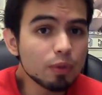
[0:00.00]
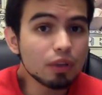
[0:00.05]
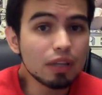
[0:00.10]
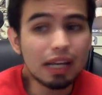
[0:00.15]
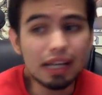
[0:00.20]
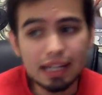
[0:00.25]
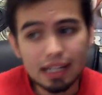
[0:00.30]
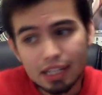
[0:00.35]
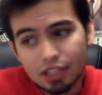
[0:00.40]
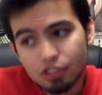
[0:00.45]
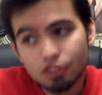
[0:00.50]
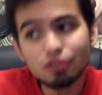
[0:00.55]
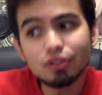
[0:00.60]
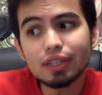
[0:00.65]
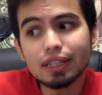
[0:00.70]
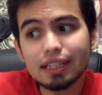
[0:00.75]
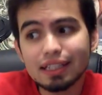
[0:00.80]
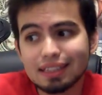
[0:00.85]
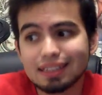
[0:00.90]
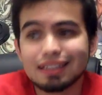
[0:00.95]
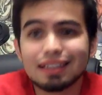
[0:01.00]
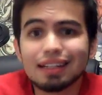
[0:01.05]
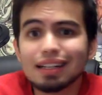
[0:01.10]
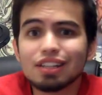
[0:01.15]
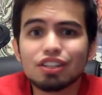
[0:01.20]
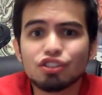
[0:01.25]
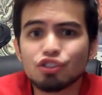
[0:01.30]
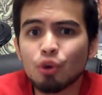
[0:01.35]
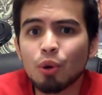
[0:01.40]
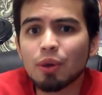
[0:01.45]
people, I actually
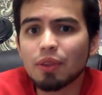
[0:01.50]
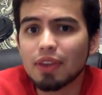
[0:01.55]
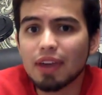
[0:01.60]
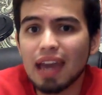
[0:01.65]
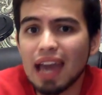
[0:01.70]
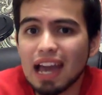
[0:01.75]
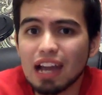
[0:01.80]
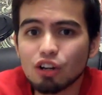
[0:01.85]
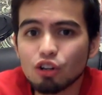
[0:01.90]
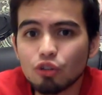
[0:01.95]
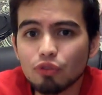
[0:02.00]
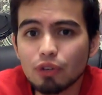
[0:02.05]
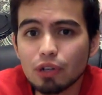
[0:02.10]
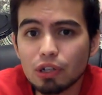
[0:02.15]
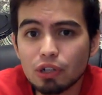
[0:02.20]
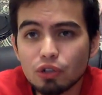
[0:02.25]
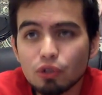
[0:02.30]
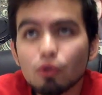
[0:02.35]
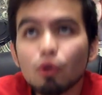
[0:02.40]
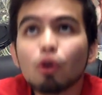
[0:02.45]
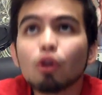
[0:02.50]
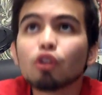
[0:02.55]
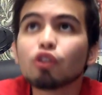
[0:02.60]
did enjoy The Hangover 2,